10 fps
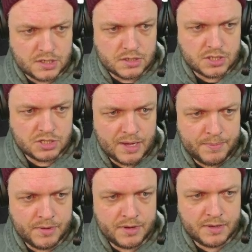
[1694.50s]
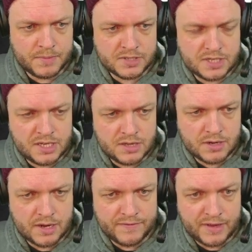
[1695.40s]
So my opponent must either
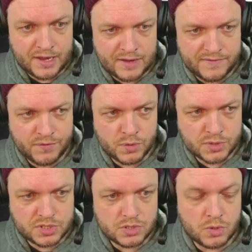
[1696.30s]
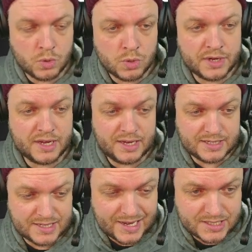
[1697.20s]
have had Force or Daze
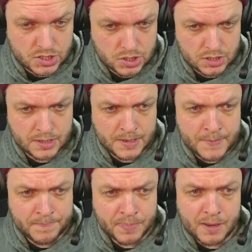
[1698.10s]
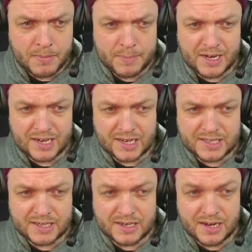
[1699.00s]
last turn. Maybe
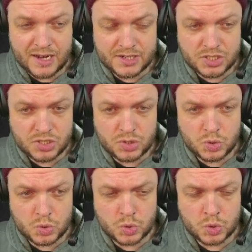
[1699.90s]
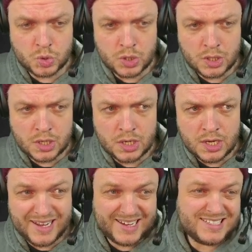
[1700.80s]
neglected not to...
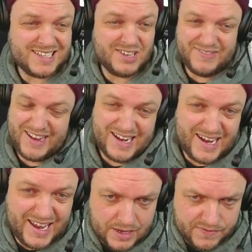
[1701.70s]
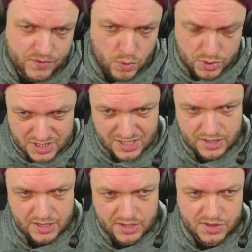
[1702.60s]
I guess they could have had Naked Force
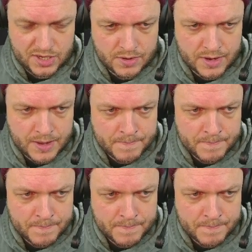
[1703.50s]
in theory,